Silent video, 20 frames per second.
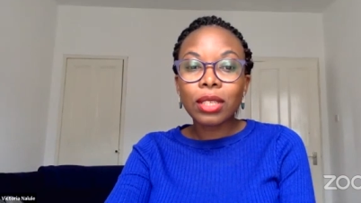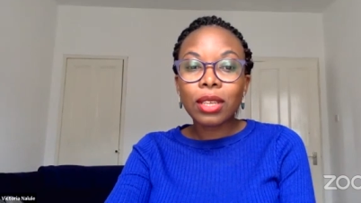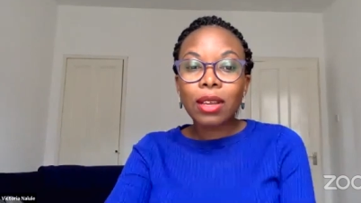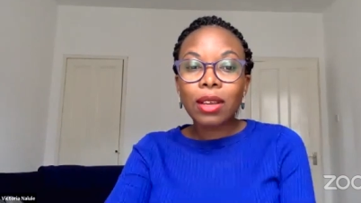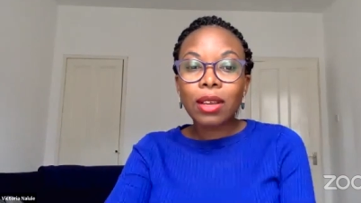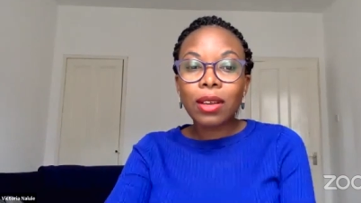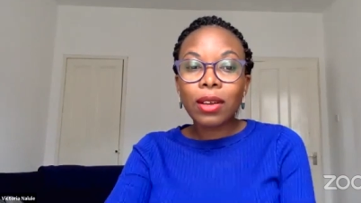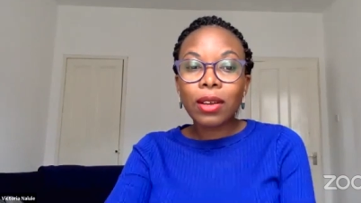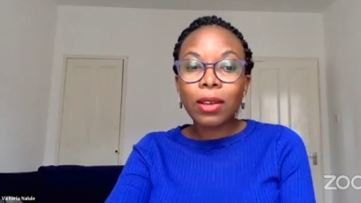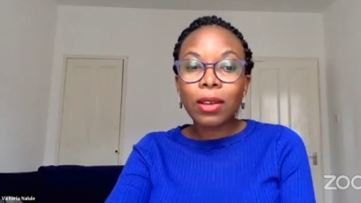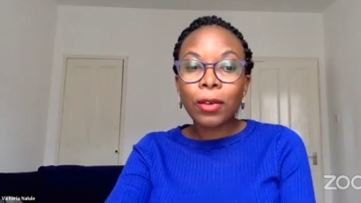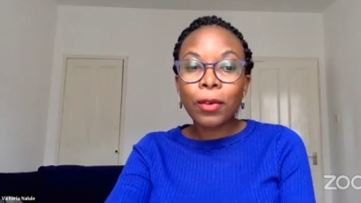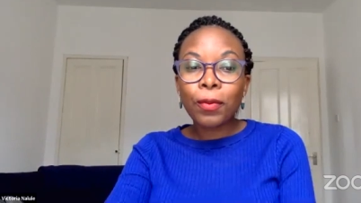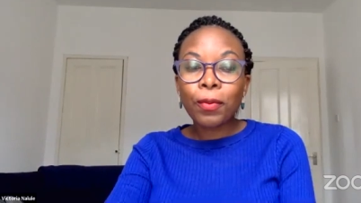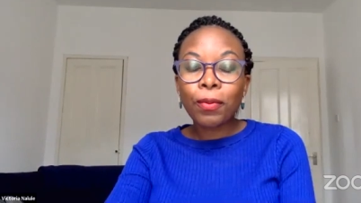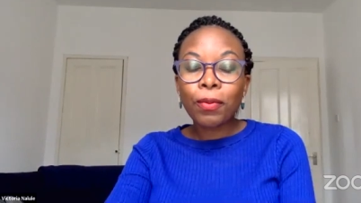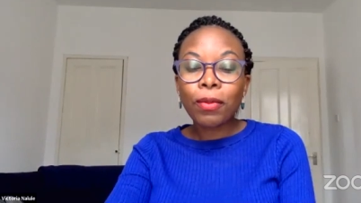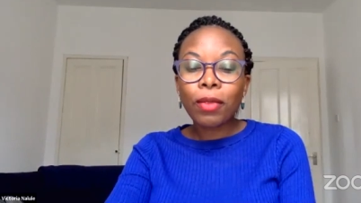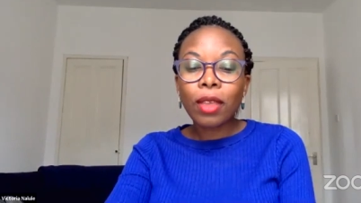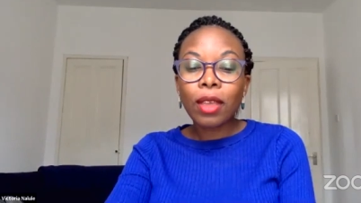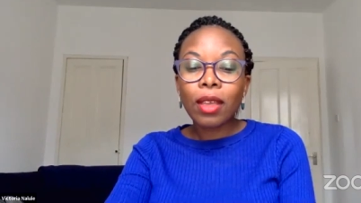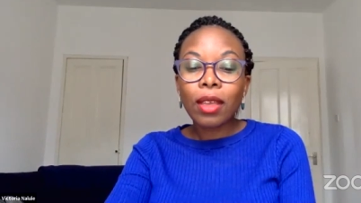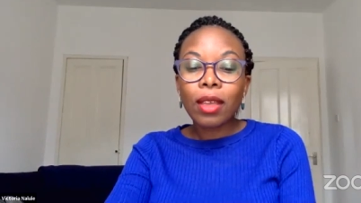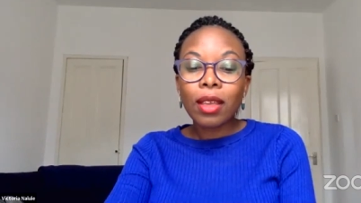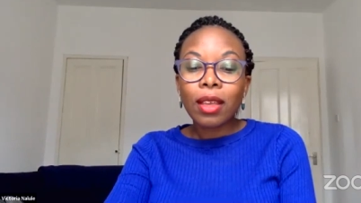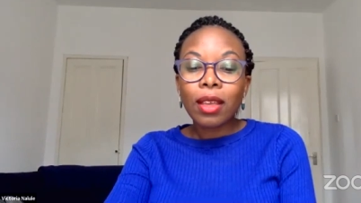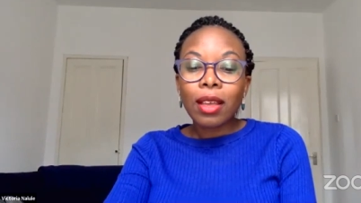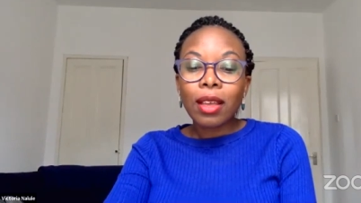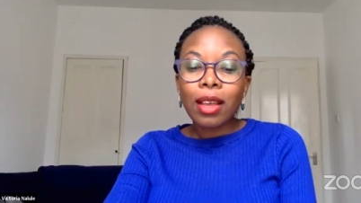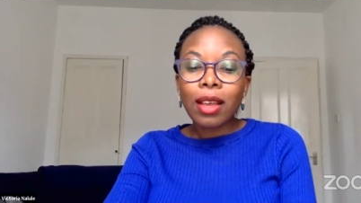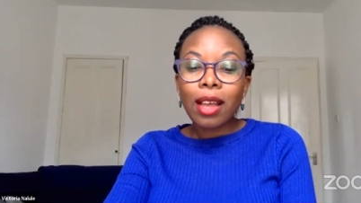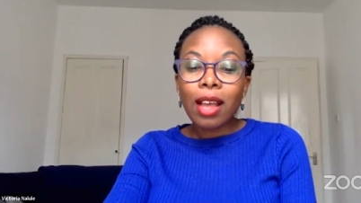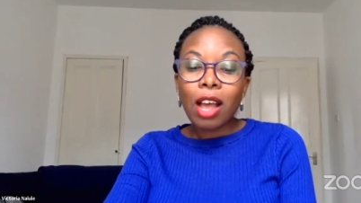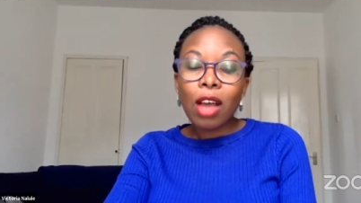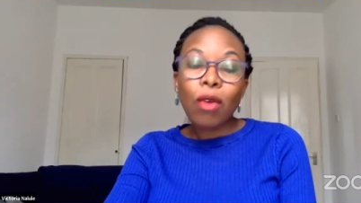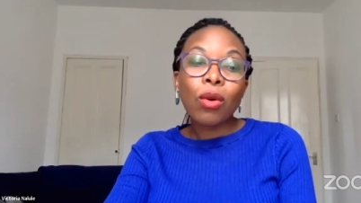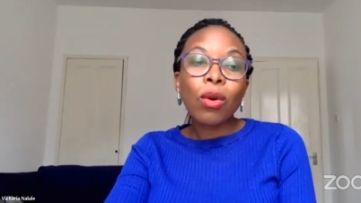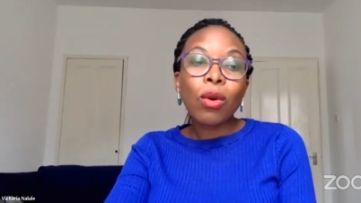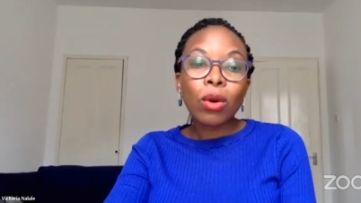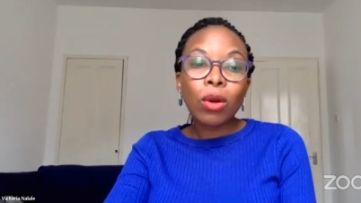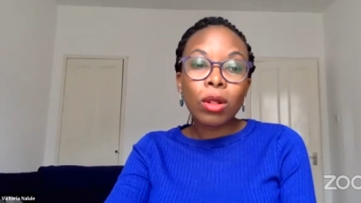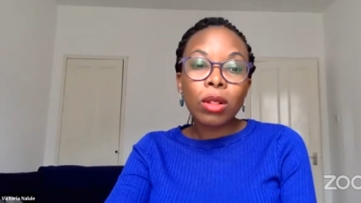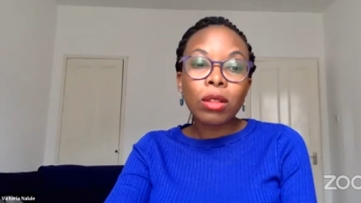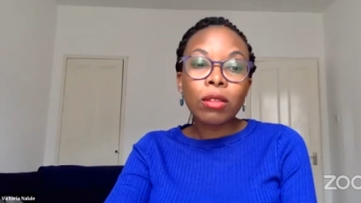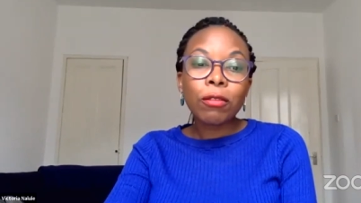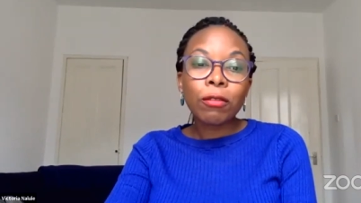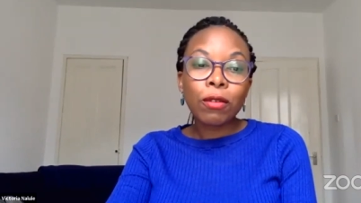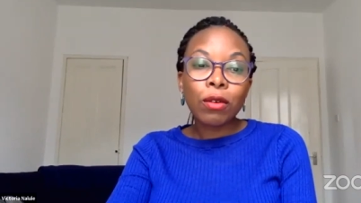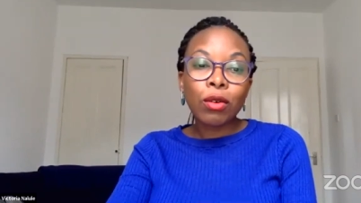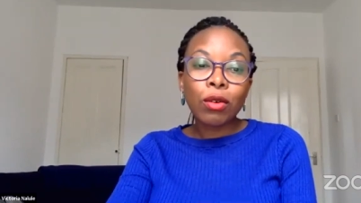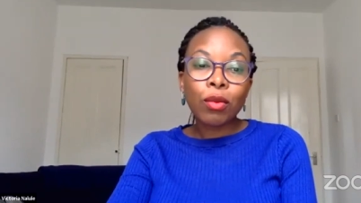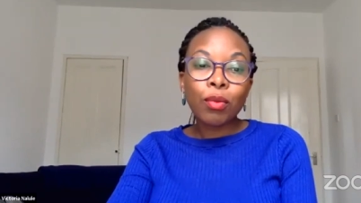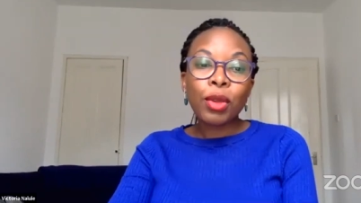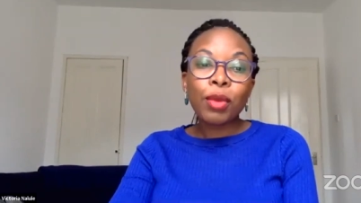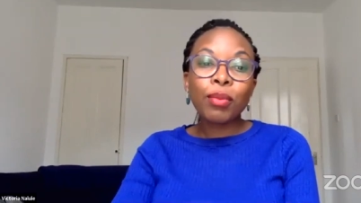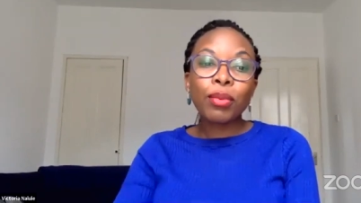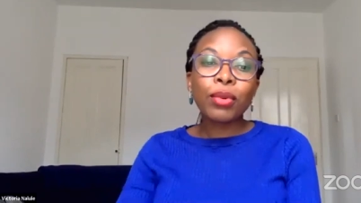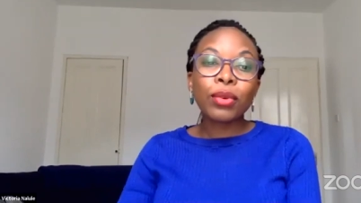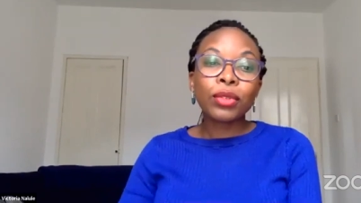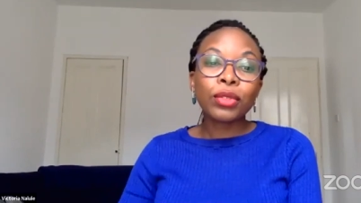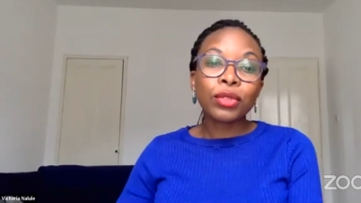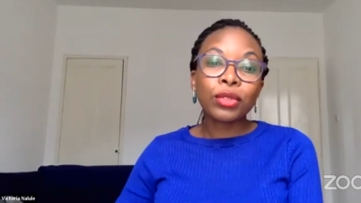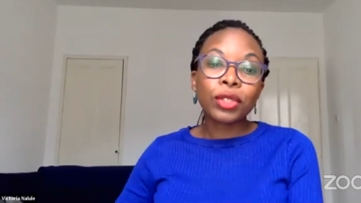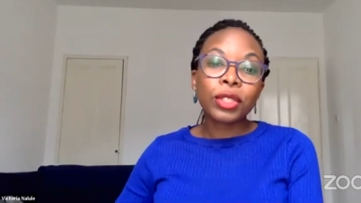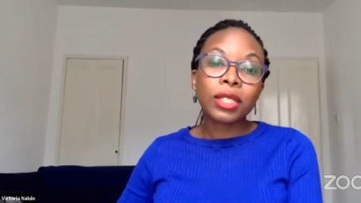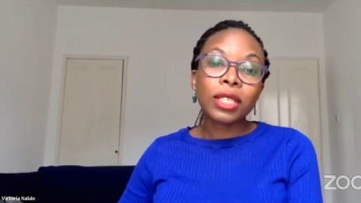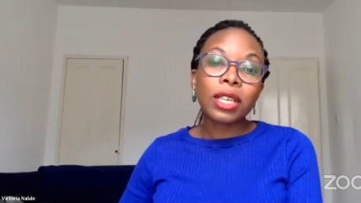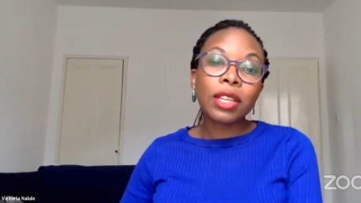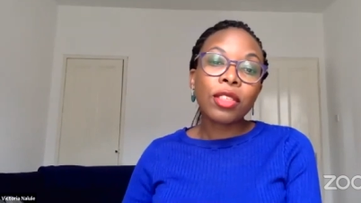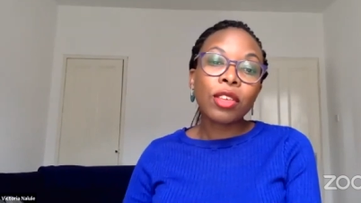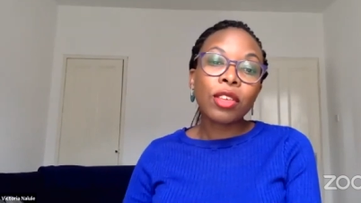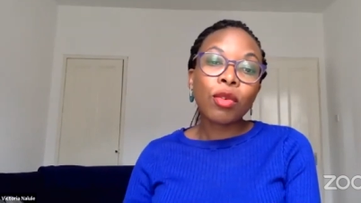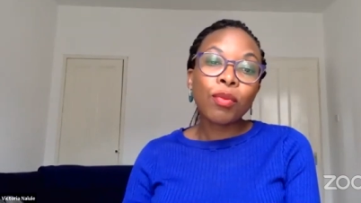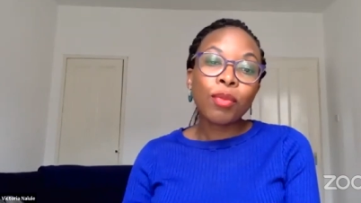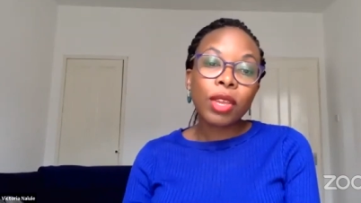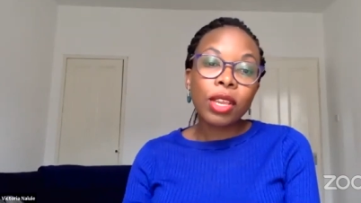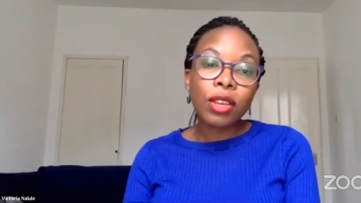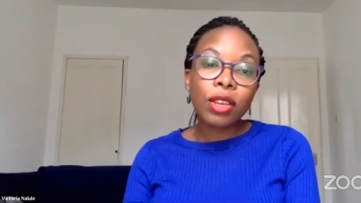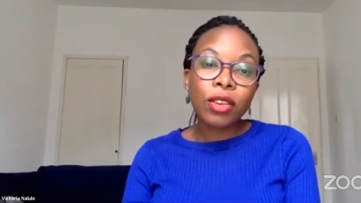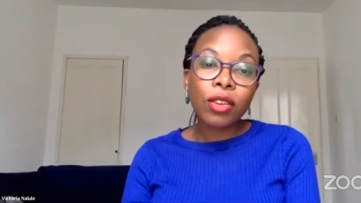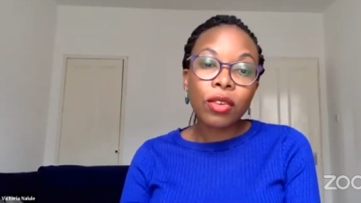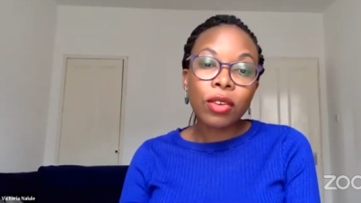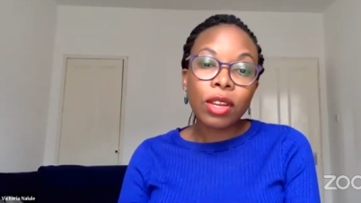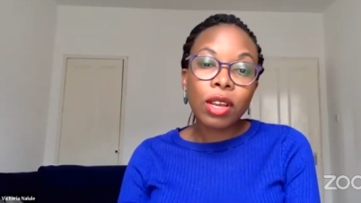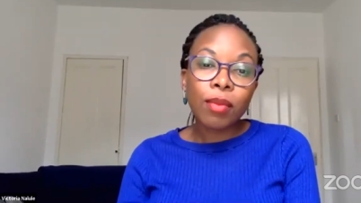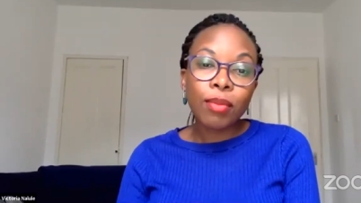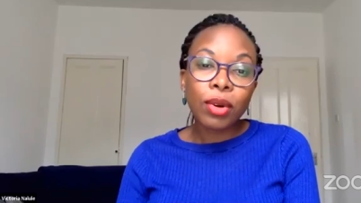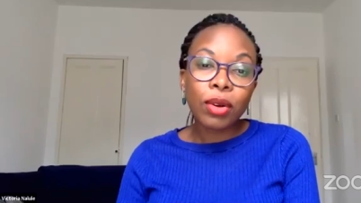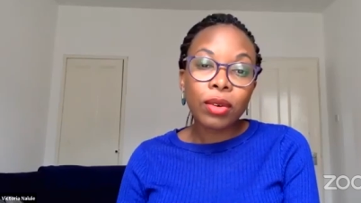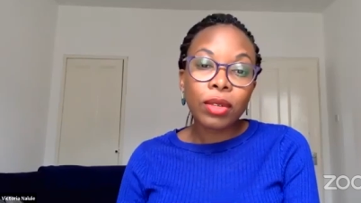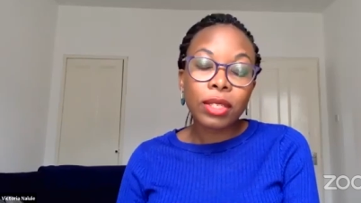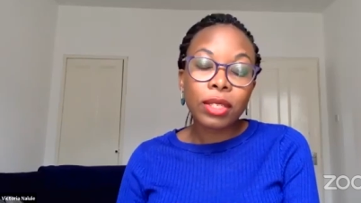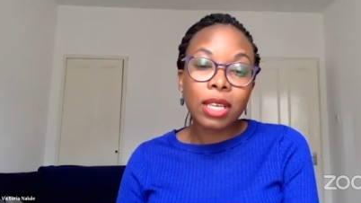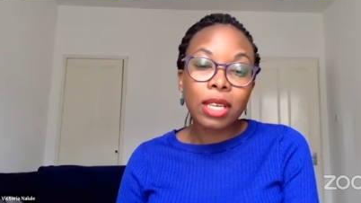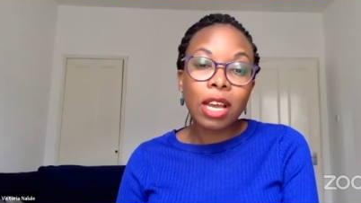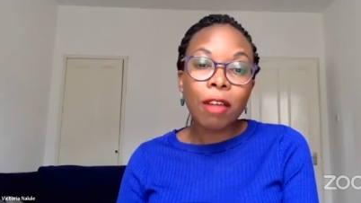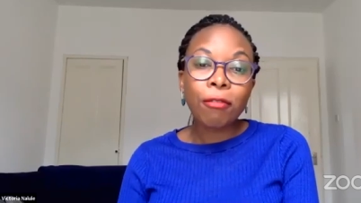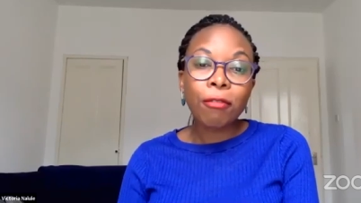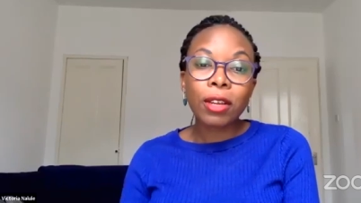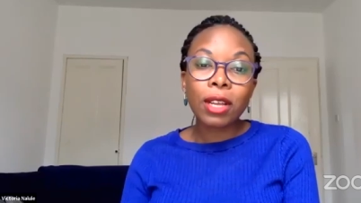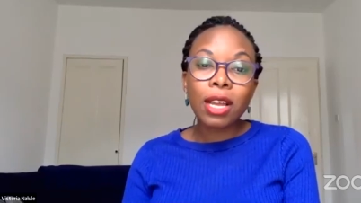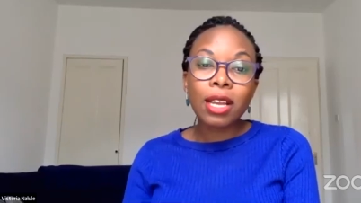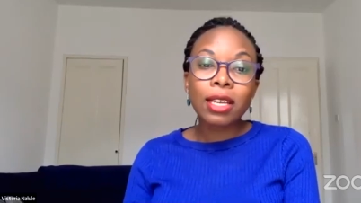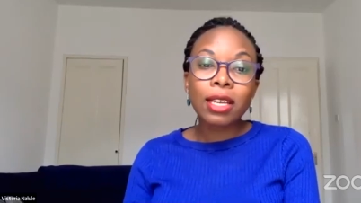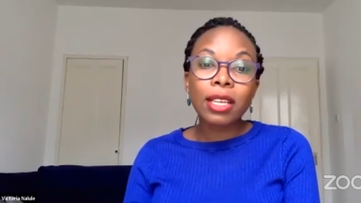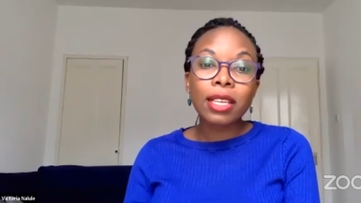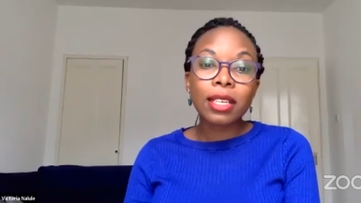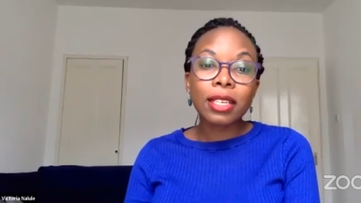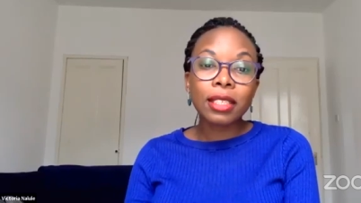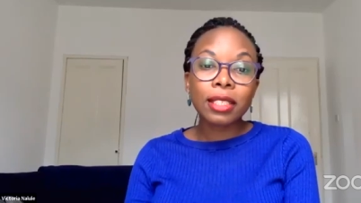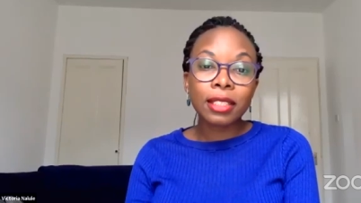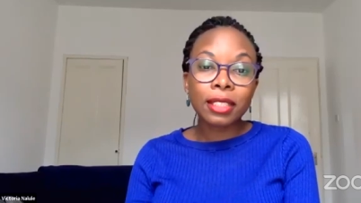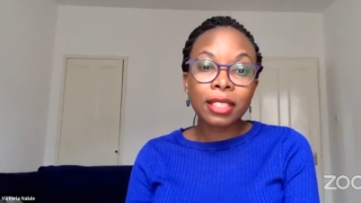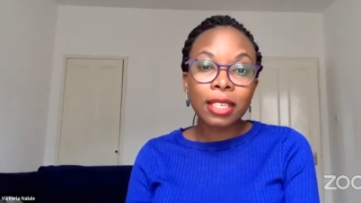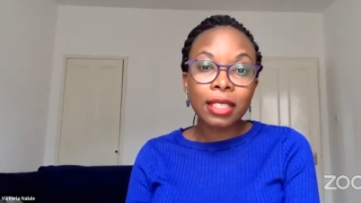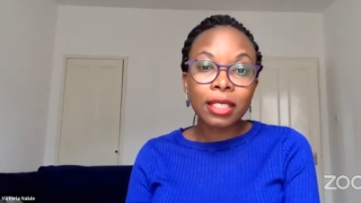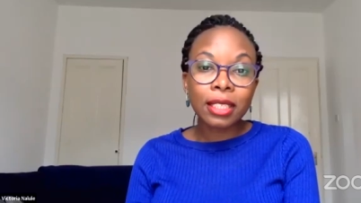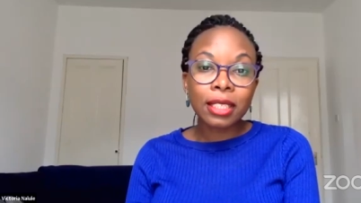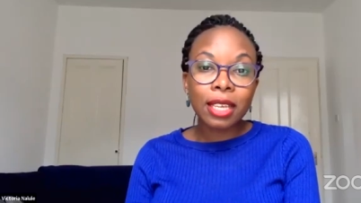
a call for people to share their opinion about the African energy sector,